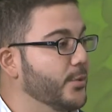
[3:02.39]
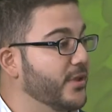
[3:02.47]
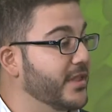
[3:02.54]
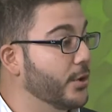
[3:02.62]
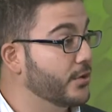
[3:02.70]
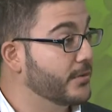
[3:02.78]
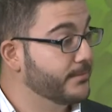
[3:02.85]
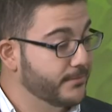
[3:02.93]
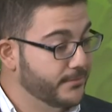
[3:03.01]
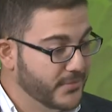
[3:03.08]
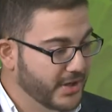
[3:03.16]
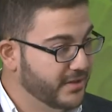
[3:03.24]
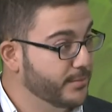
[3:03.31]
without
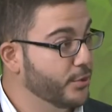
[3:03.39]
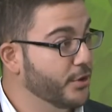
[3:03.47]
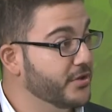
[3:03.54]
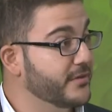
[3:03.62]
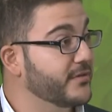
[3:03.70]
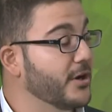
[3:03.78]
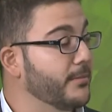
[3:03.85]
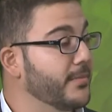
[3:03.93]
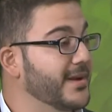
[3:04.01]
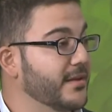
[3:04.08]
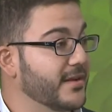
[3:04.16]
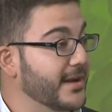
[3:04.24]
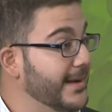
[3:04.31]
the support of
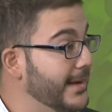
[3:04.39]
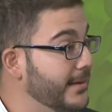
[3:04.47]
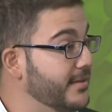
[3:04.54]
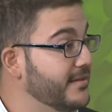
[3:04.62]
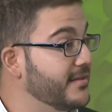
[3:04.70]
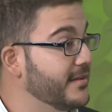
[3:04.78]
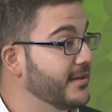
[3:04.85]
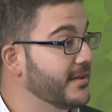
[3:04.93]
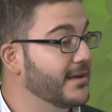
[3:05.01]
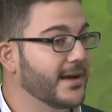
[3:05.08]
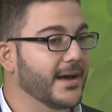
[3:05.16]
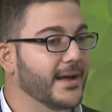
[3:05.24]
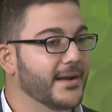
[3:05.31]
companies like ACT
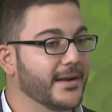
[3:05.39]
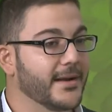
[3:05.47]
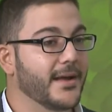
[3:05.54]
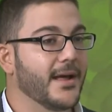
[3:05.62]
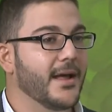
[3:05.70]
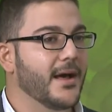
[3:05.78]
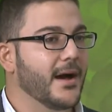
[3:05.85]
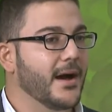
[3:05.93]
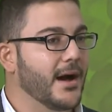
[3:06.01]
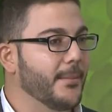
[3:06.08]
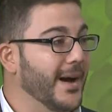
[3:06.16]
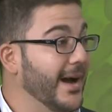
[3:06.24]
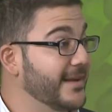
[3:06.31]
and
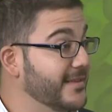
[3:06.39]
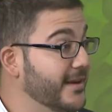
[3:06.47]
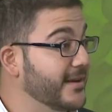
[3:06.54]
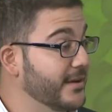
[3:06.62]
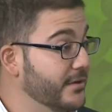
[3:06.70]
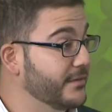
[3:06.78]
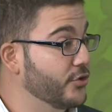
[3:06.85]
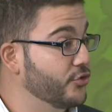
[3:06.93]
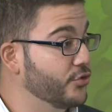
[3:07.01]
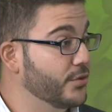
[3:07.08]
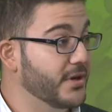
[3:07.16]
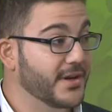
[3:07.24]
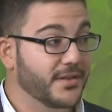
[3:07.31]
high-tech
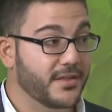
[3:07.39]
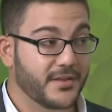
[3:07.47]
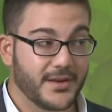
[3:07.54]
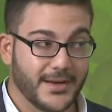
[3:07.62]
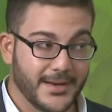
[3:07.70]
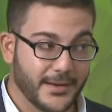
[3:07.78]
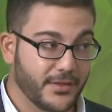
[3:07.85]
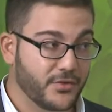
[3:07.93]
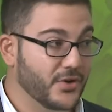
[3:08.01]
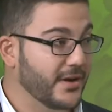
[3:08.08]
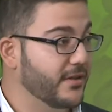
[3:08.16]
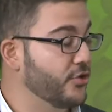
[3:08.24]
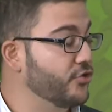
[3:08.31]
individuals, this
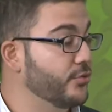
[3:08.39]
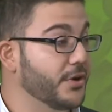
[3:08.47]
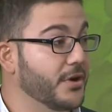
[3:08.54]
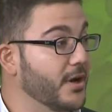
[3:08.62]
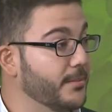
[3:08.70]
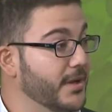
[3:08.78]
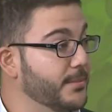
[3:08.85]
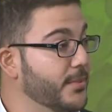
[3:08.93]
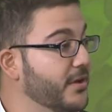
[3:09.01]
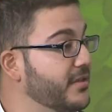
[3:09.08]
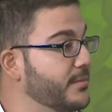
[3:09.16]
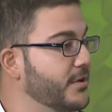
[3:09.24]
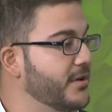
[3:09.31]
transition will not be
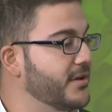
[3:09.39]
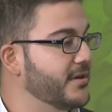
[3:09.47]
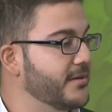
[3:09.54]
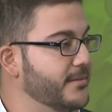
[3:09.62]
possible.